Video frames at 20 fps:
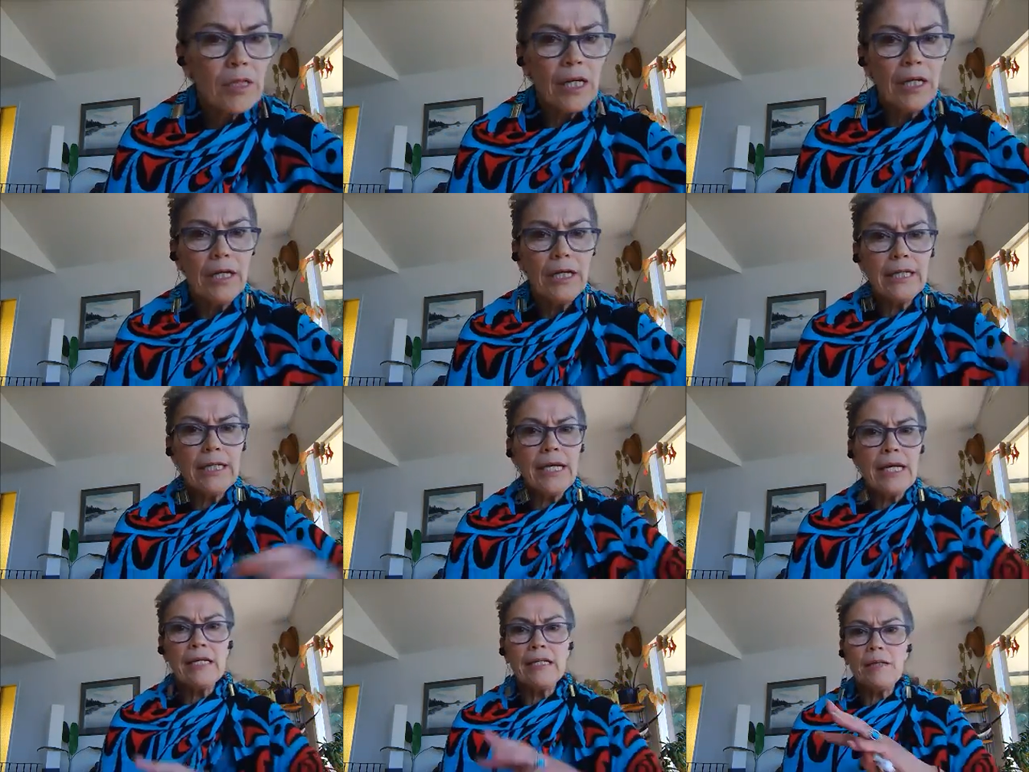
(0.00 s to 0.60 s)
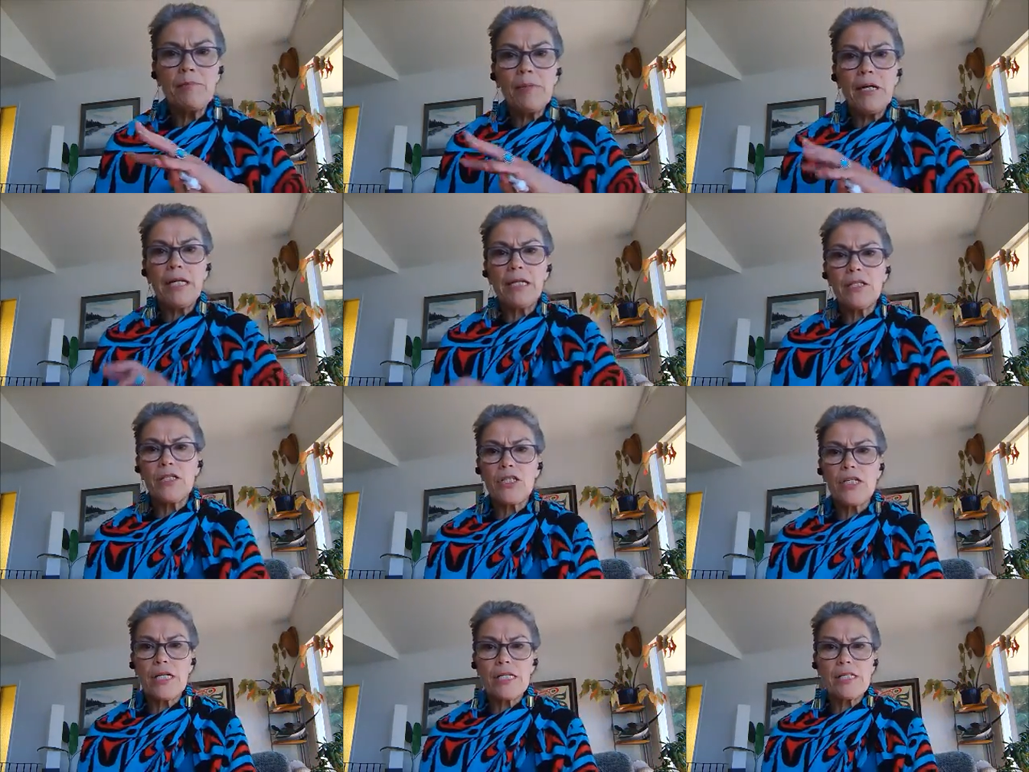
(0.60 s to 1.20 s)
I again
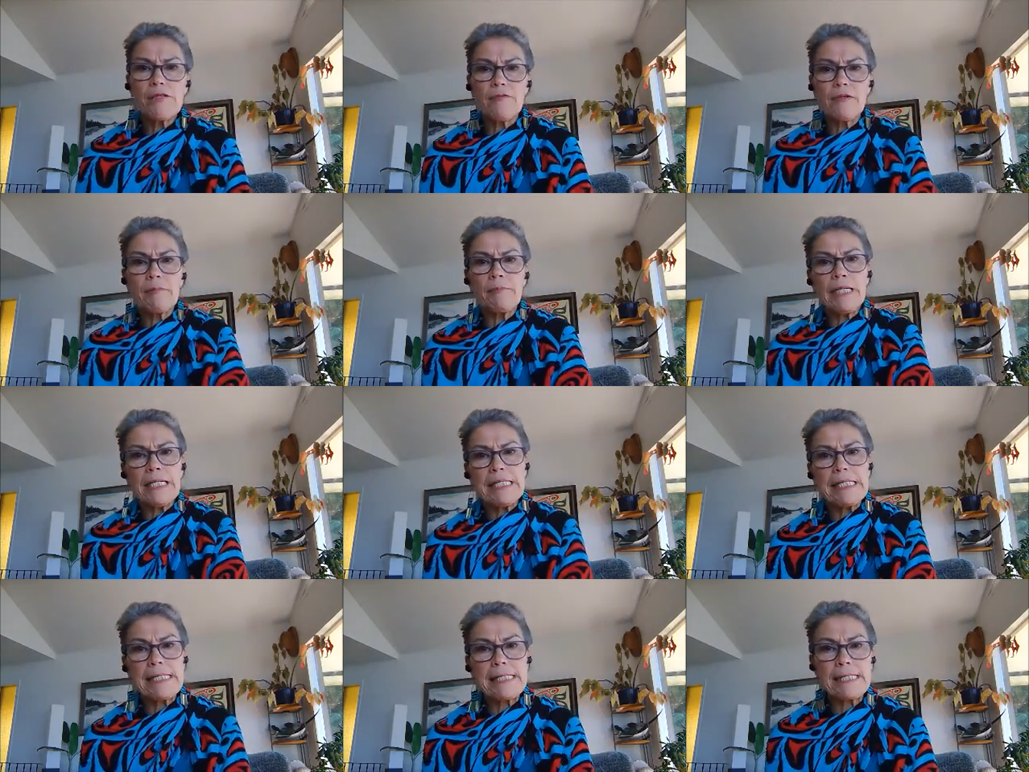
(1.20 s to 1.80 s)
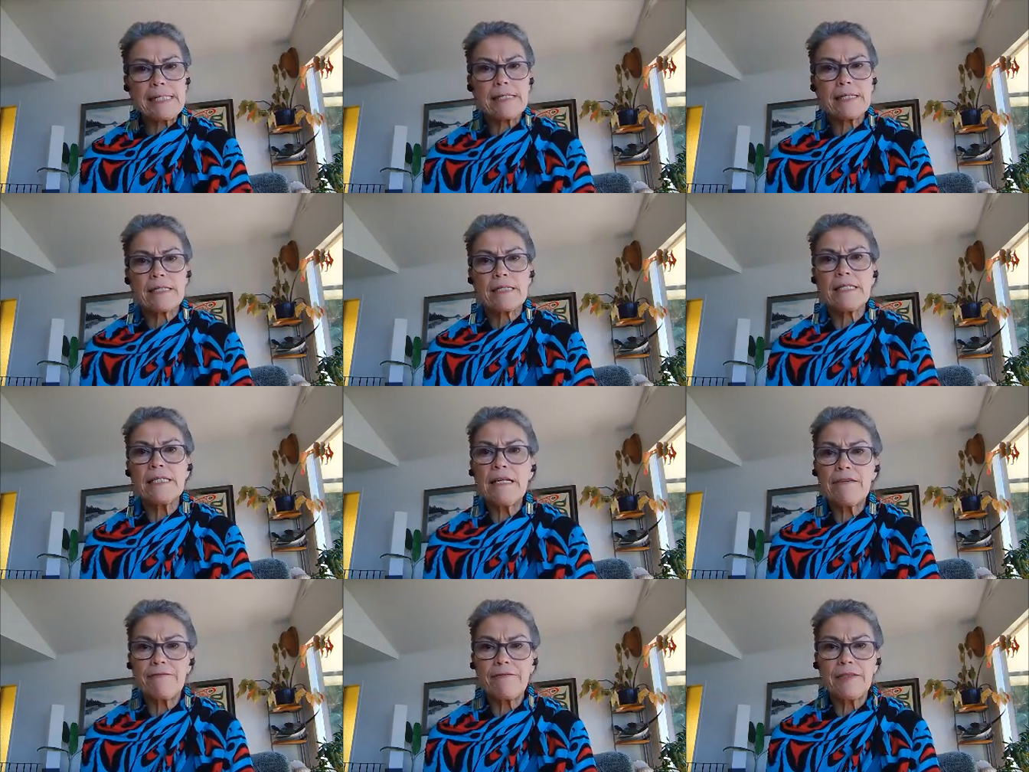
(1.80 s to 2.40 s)
apologize for my
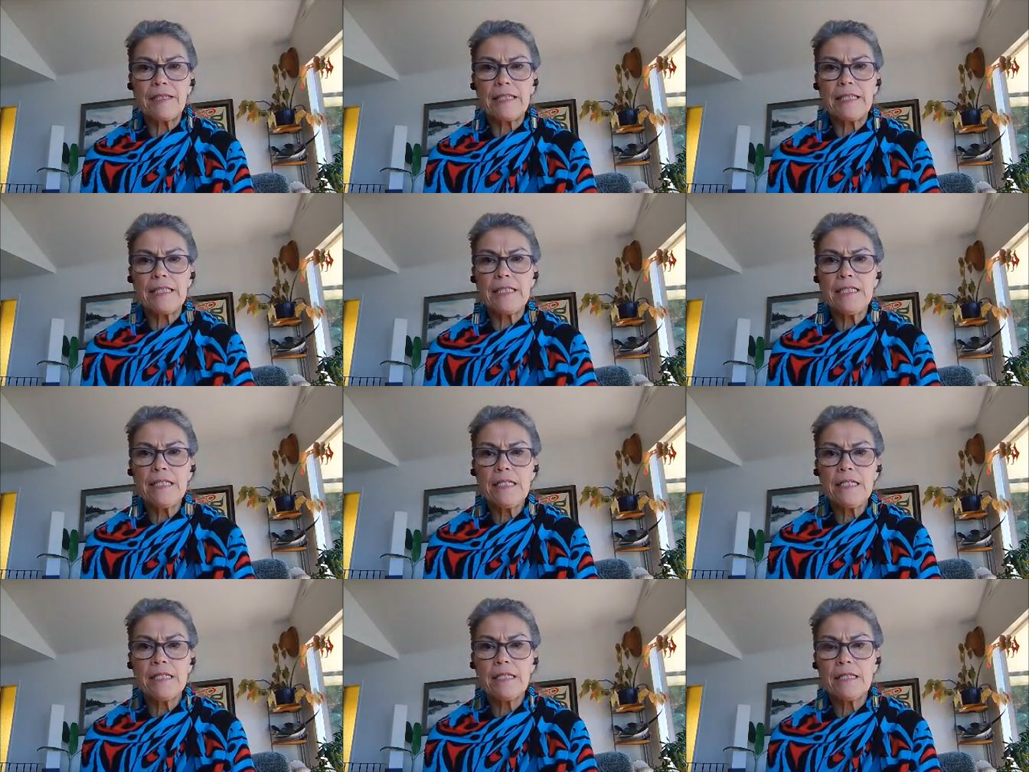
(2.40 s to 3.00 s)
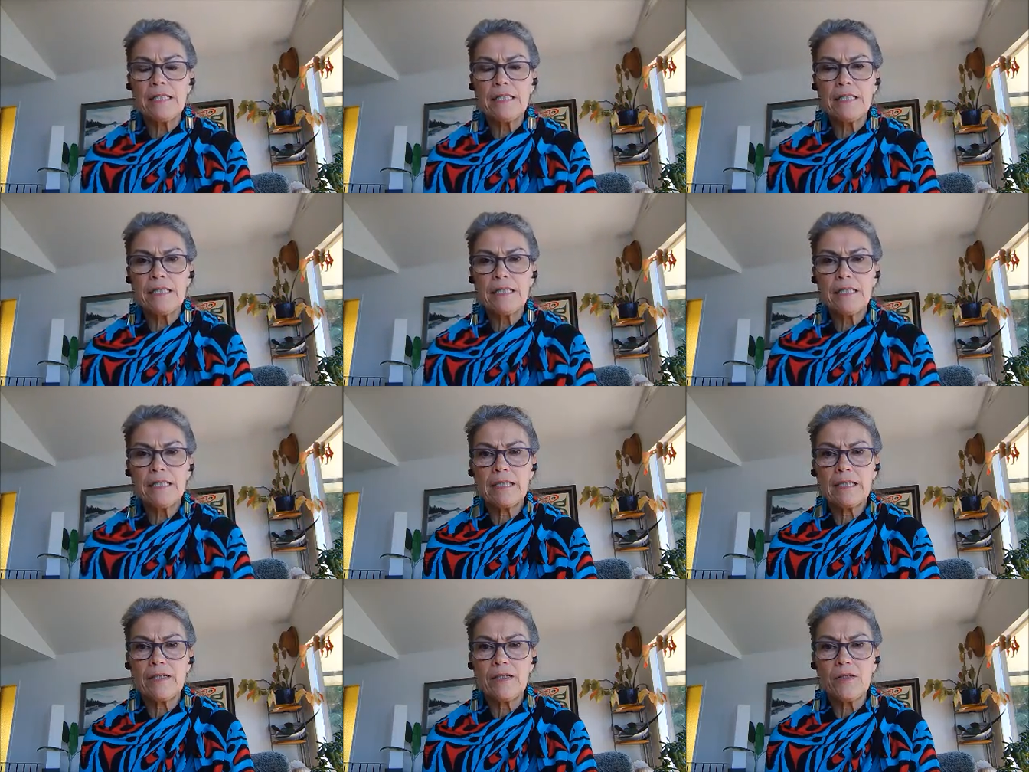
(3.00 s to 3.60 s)
sniffling.
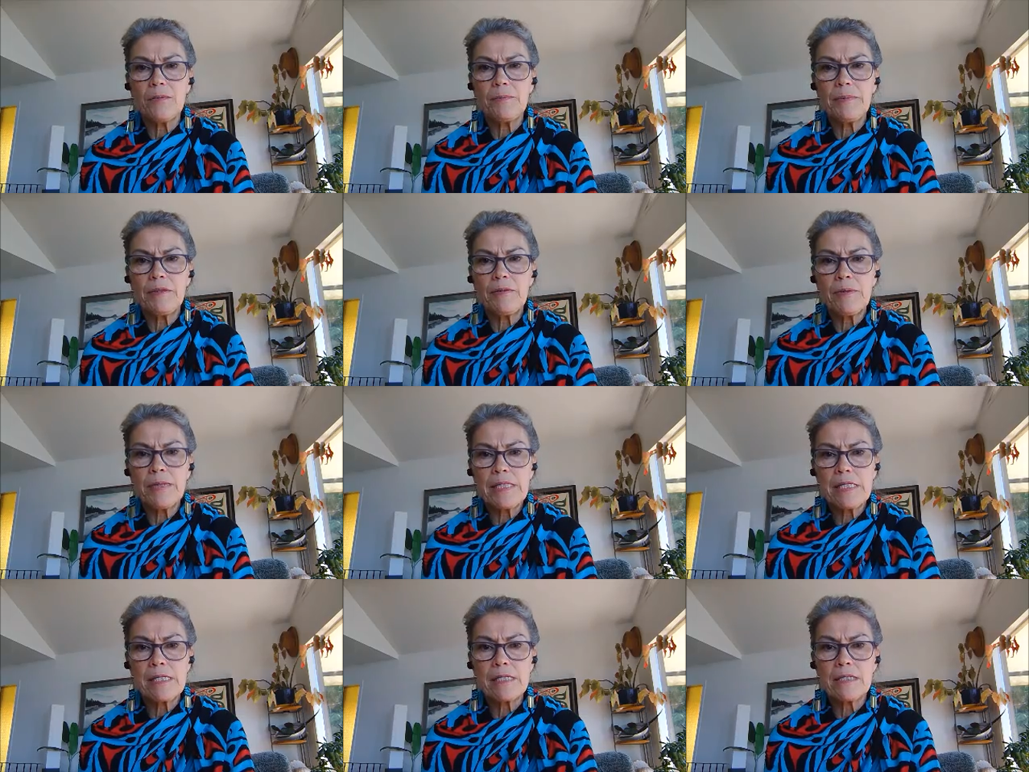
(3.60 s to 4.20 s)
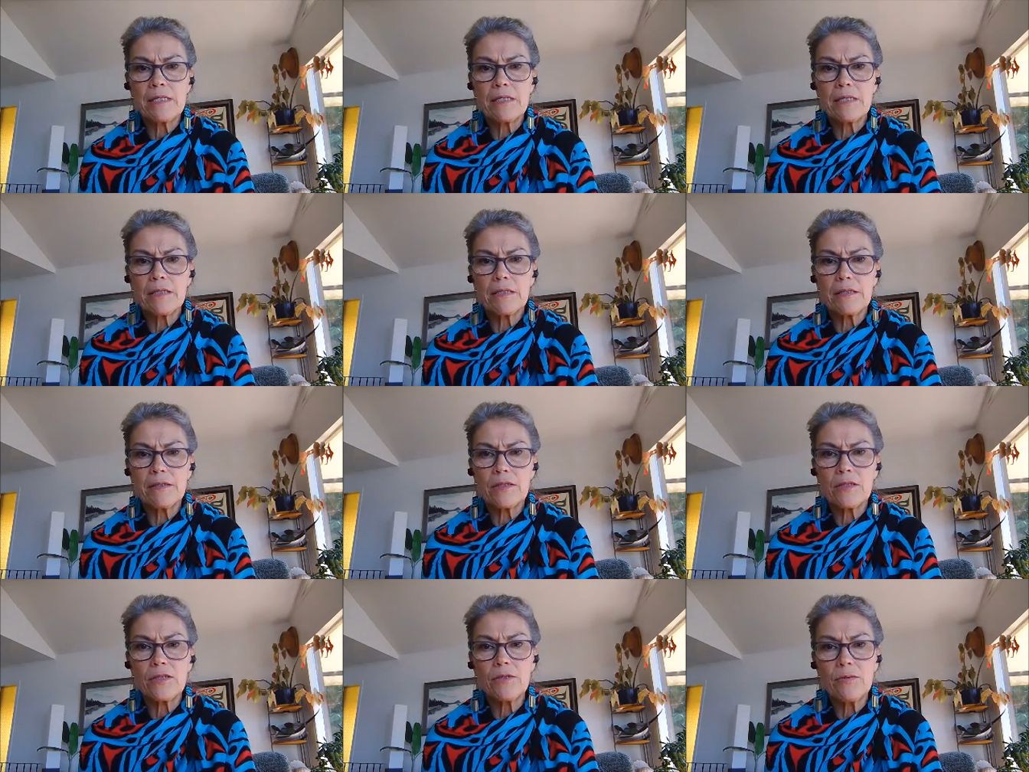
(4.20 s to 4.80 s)
I hope it wasn't
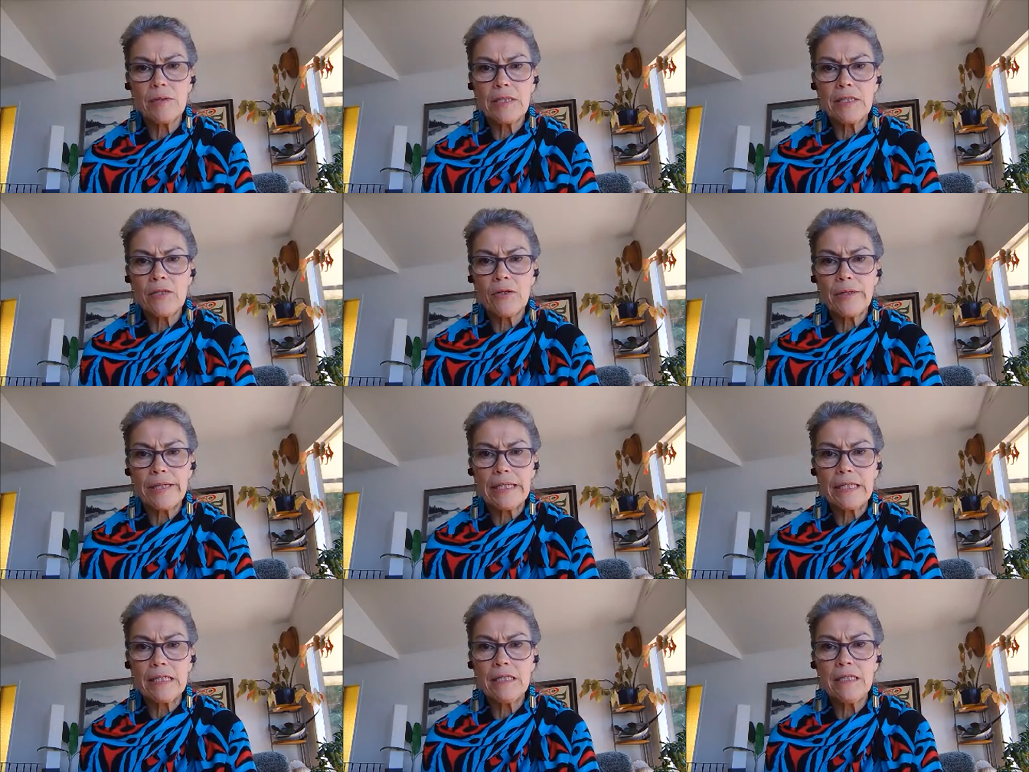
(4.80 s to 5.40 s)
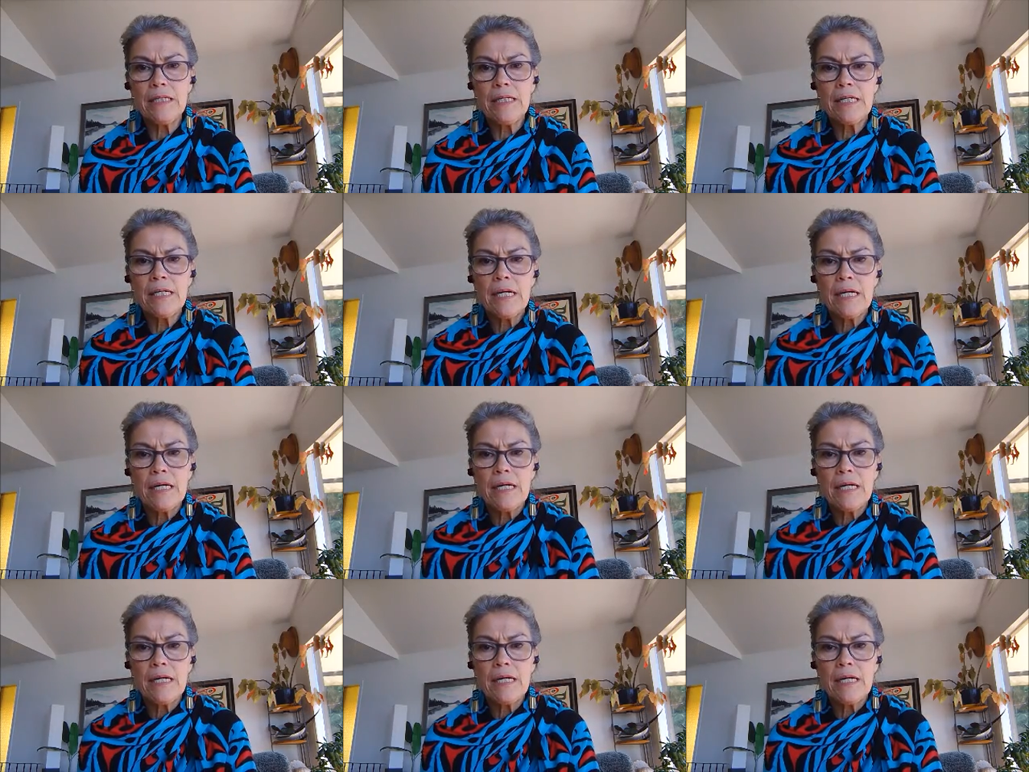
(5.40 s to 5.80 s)
too annoying.